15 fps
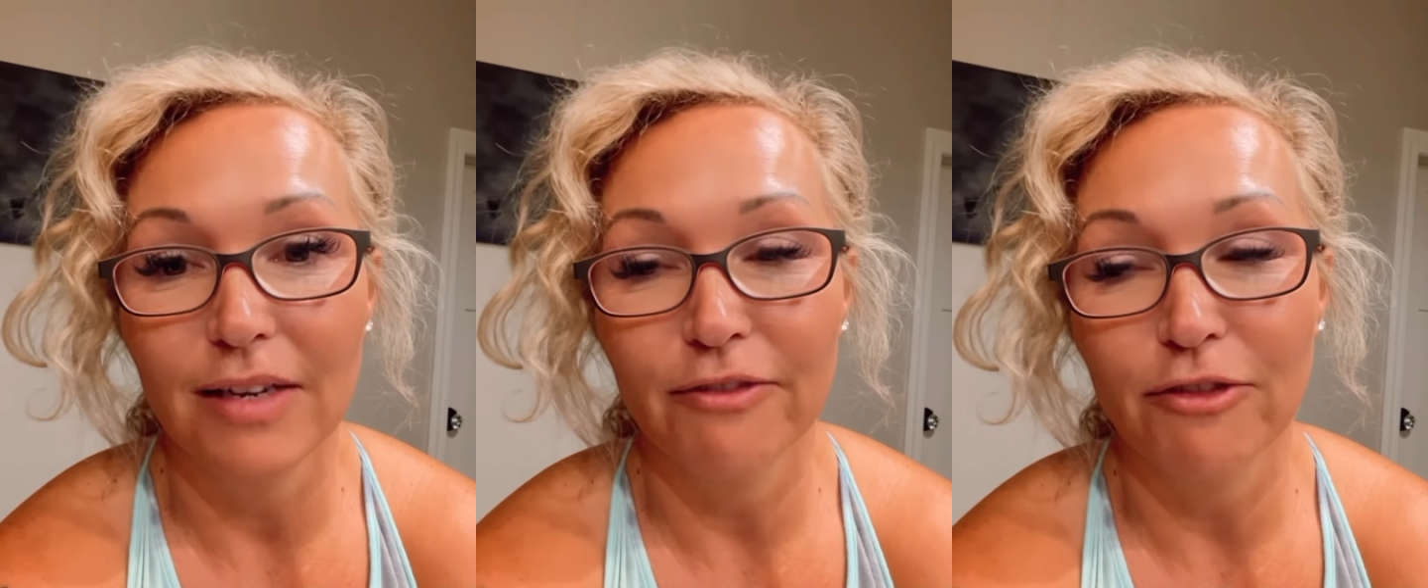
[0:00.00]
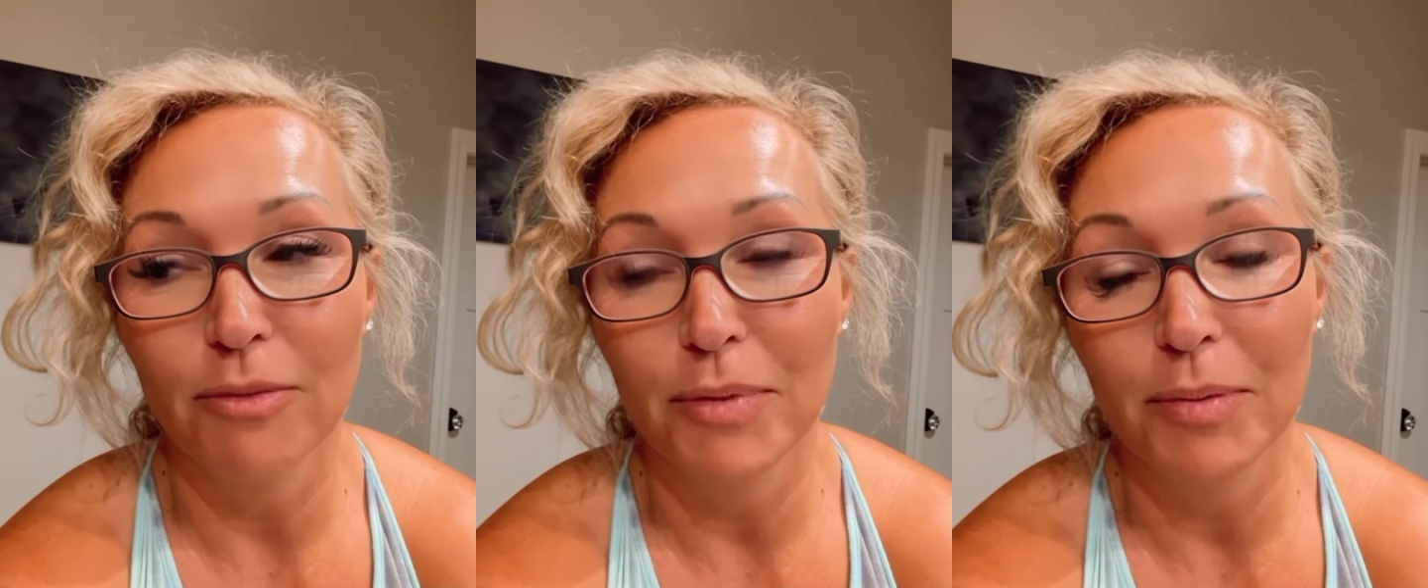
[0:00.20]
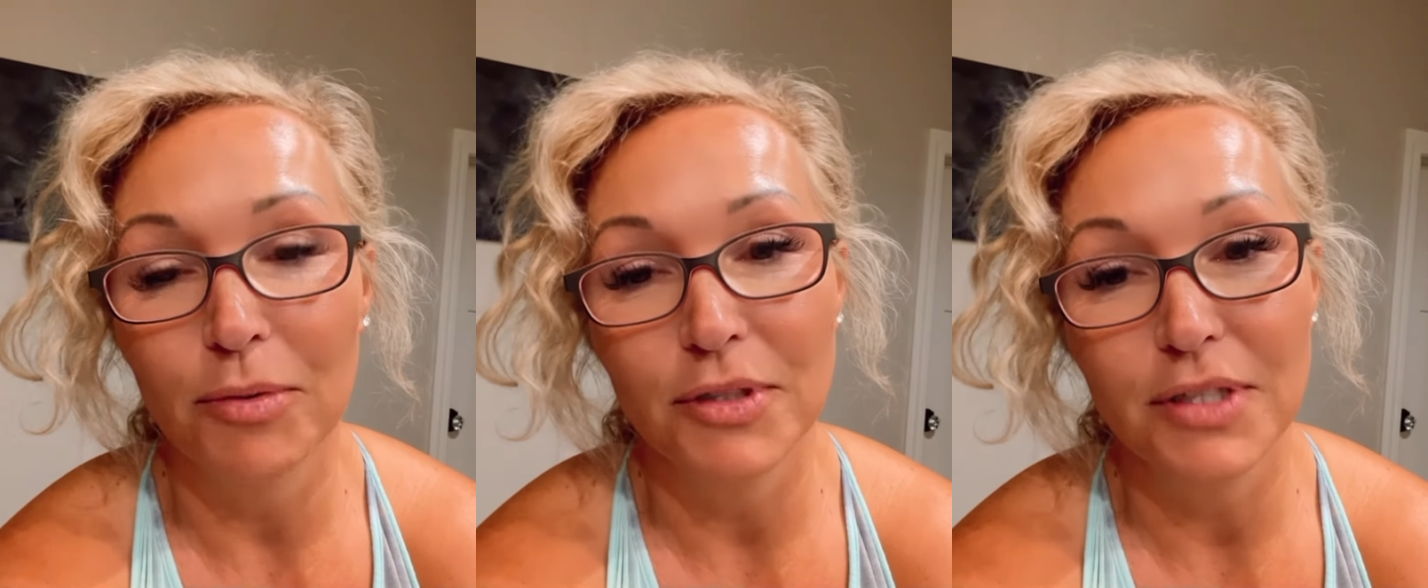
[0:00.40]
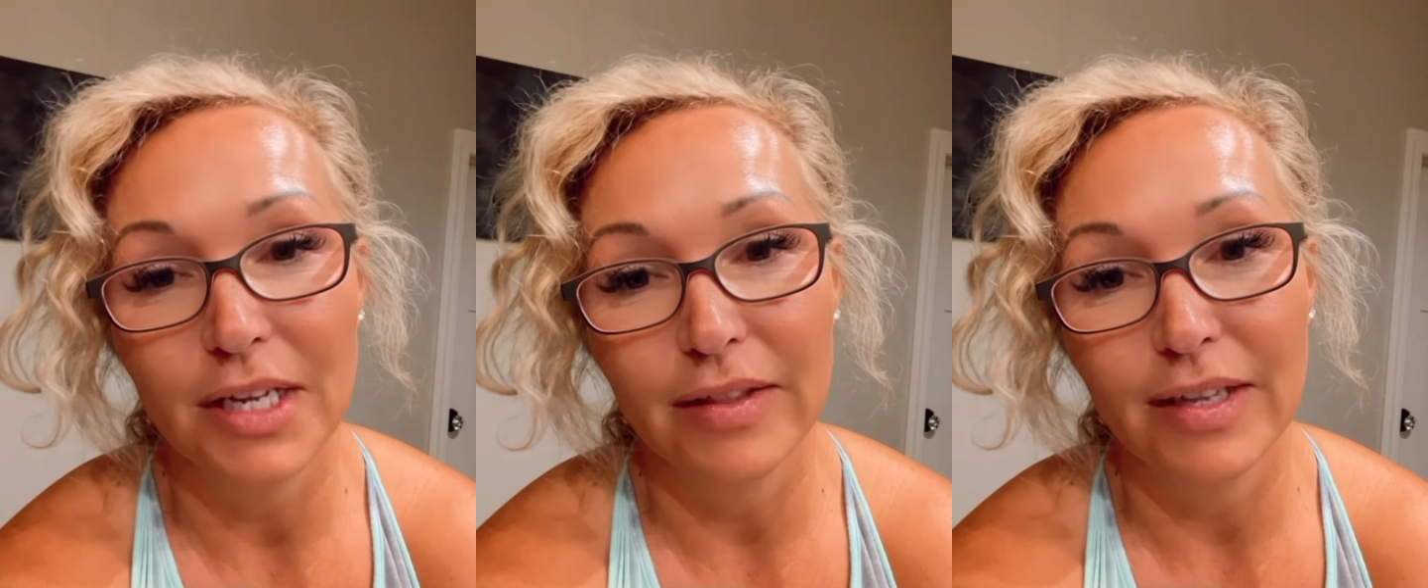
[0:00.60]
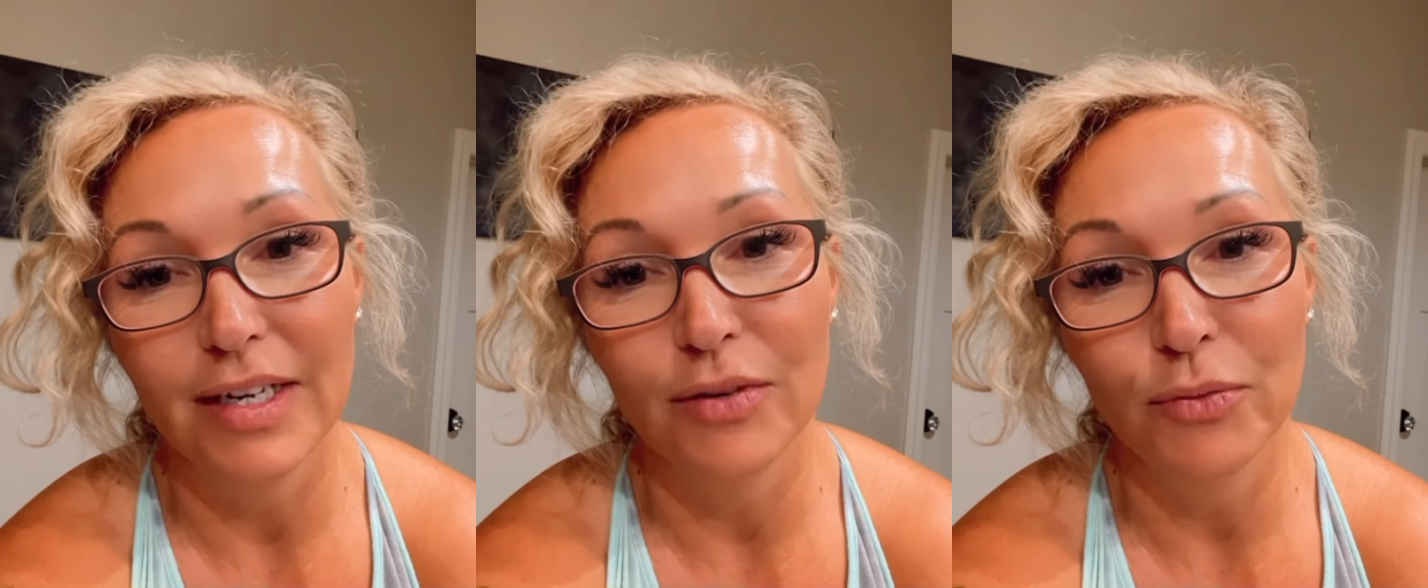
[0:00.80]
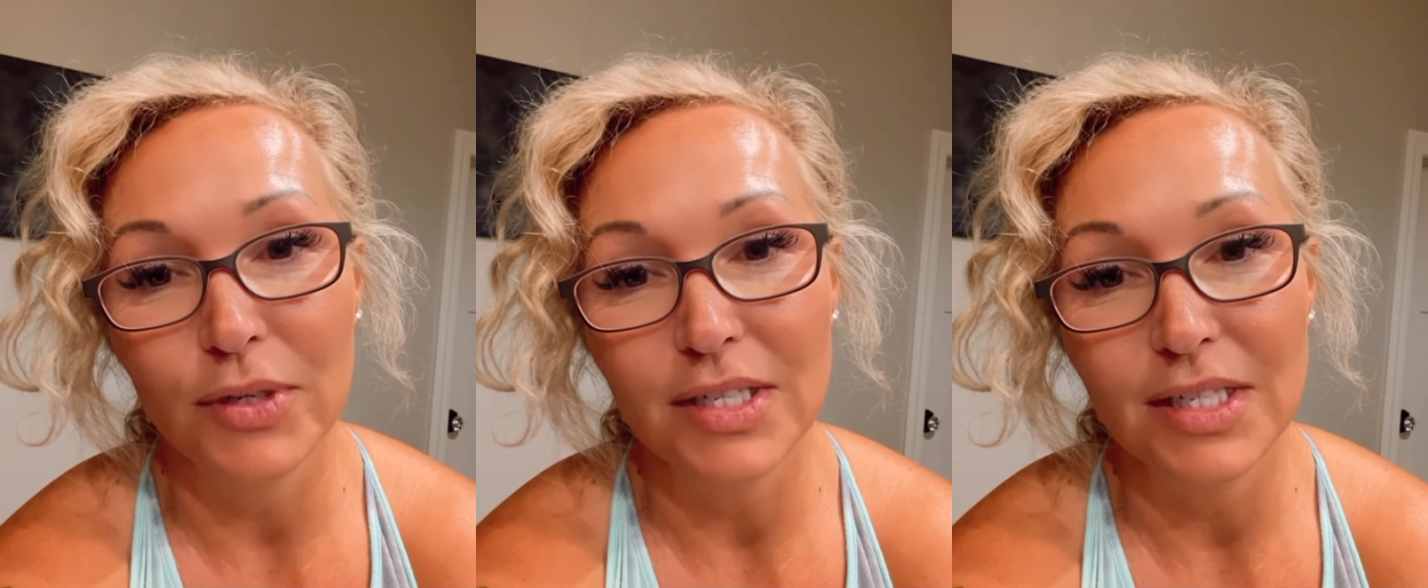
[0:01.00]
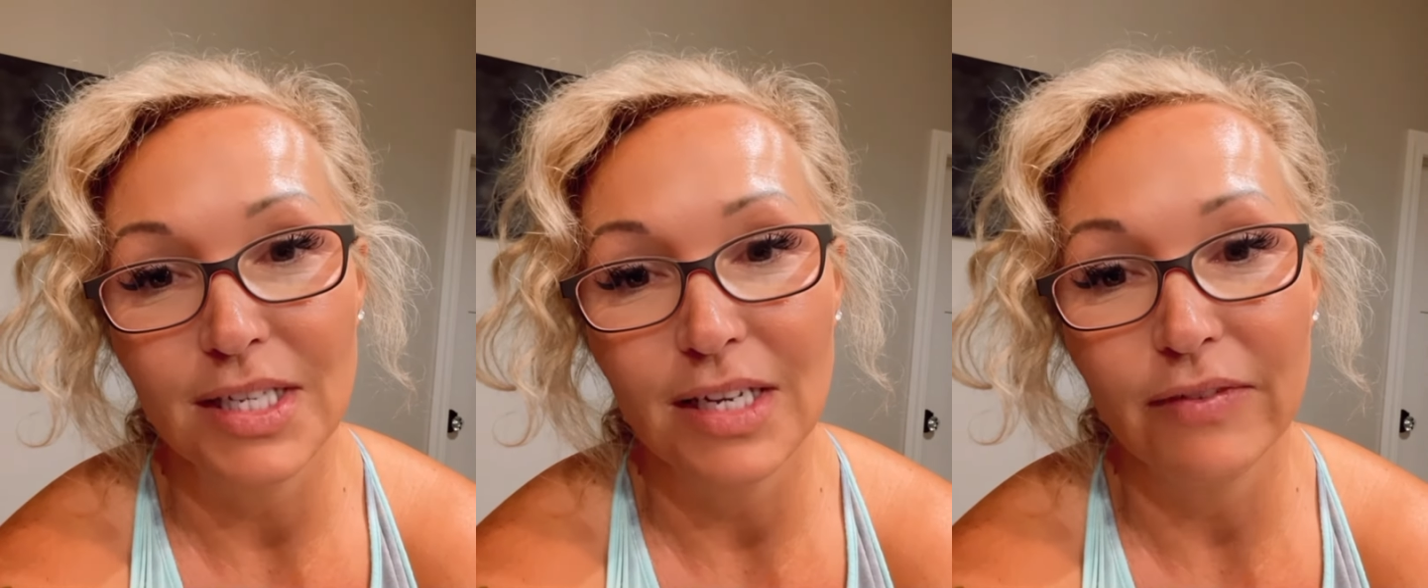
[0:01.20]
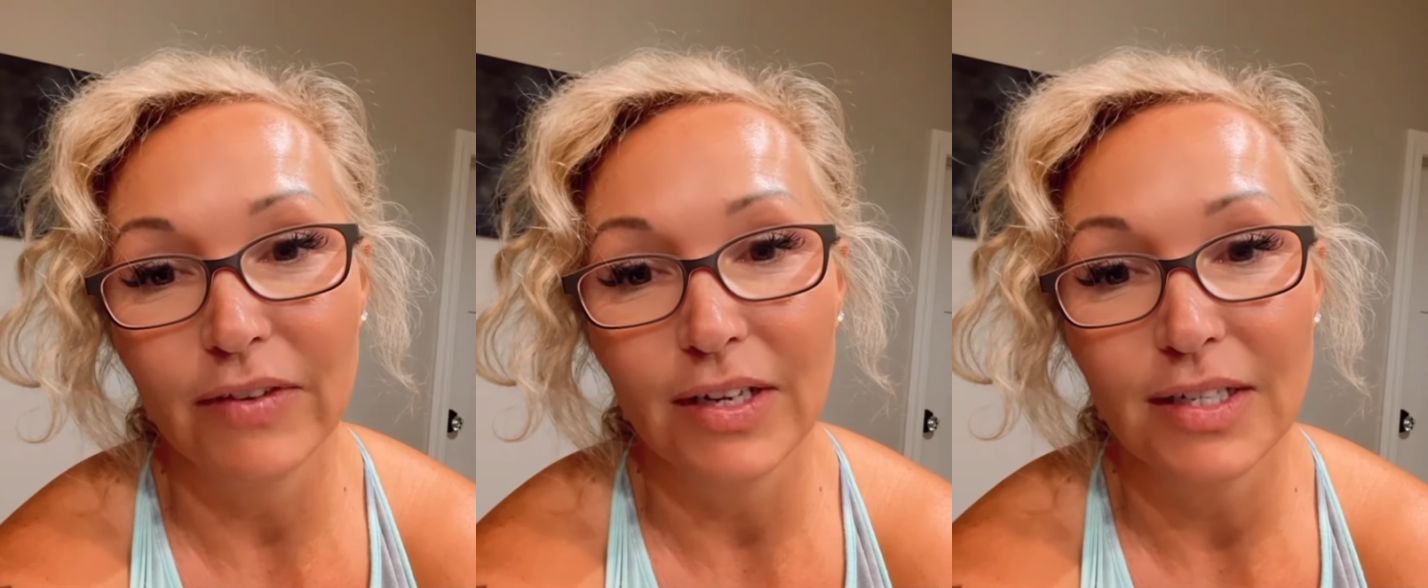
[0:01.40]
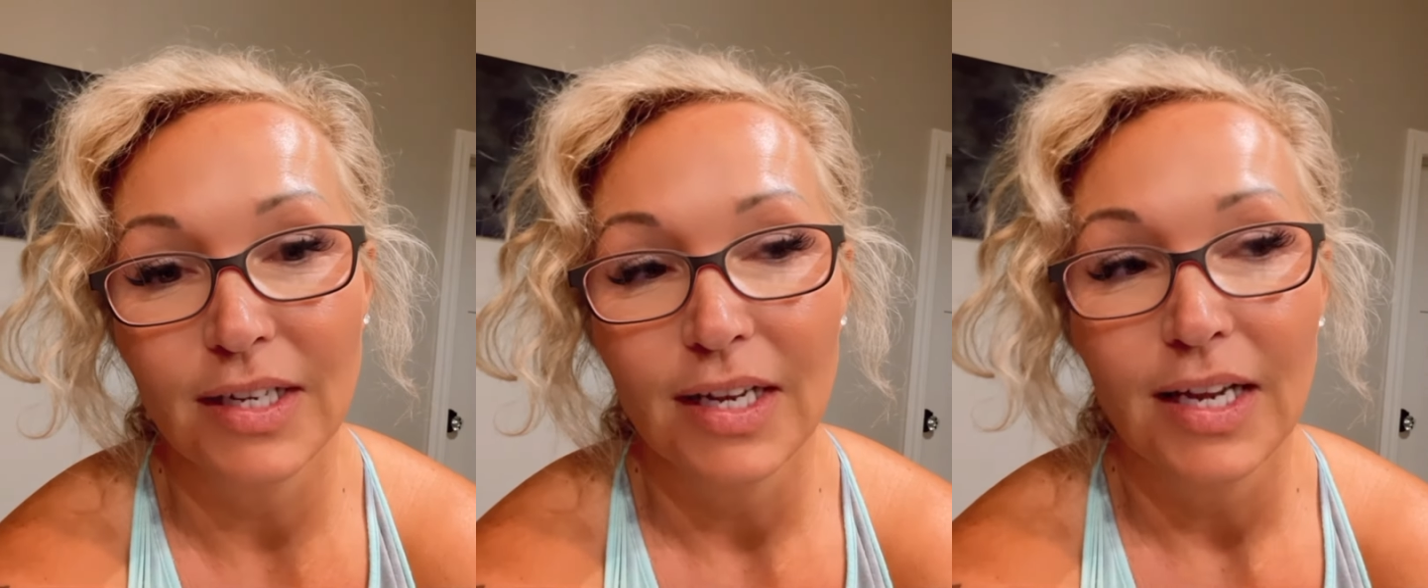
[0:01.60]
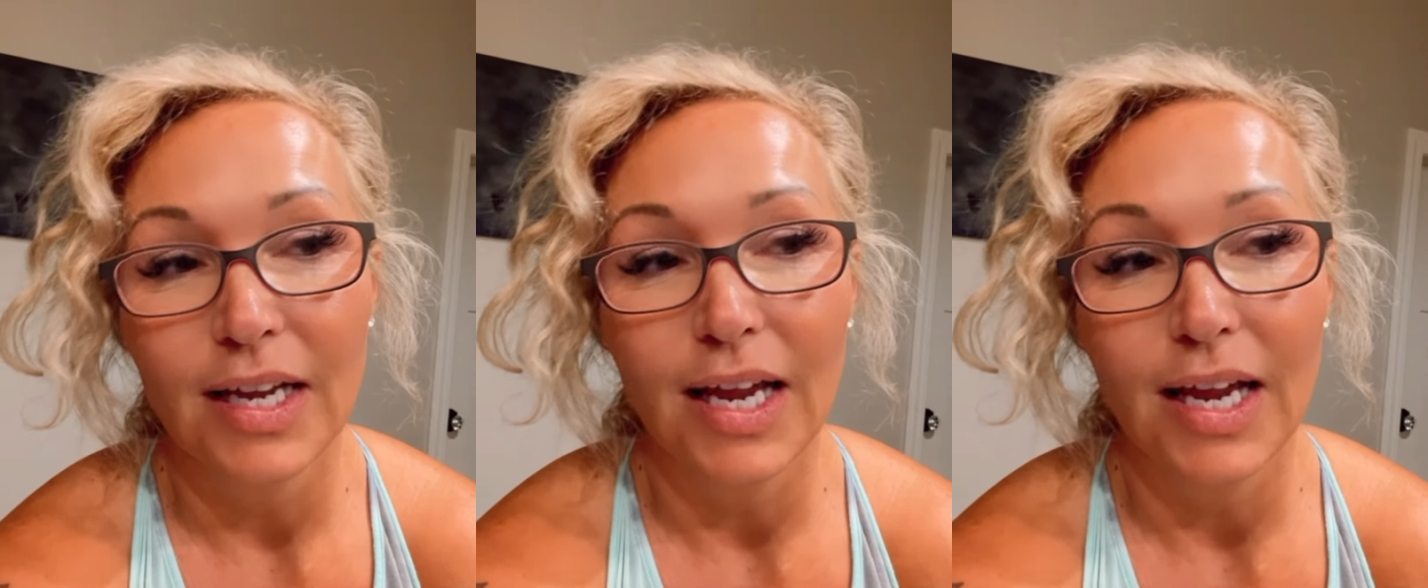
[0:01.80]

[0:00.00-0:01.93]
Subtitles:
from people saying they didn't receive it.